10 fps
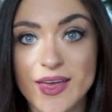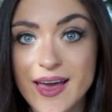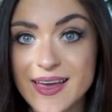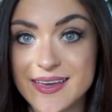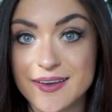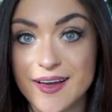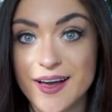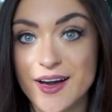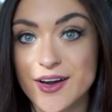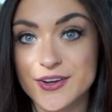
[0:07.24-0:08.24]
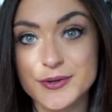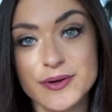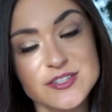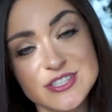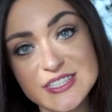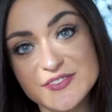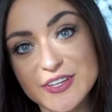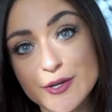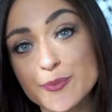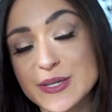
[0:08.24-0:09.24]
Hi, are you watching this
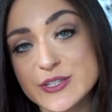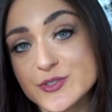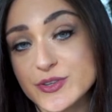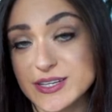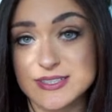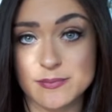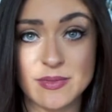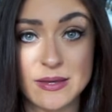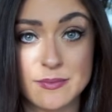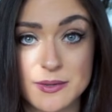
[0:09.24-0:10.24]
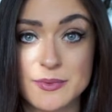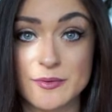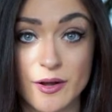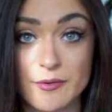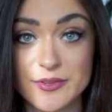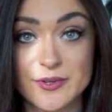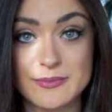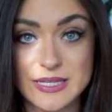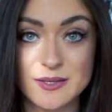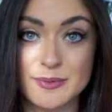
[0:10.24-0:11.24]
video because you think something might be wrong with your
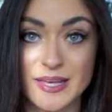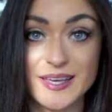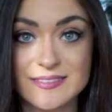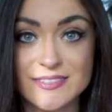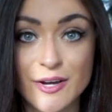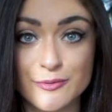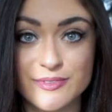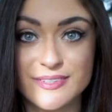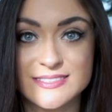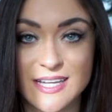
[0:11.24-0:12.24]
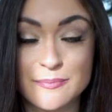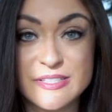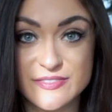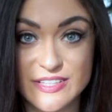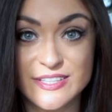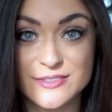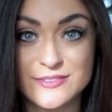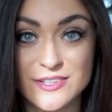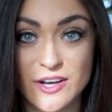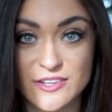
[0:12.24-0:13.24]
mini pig? Don't. Stop this video
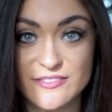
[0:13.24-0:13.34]
and call your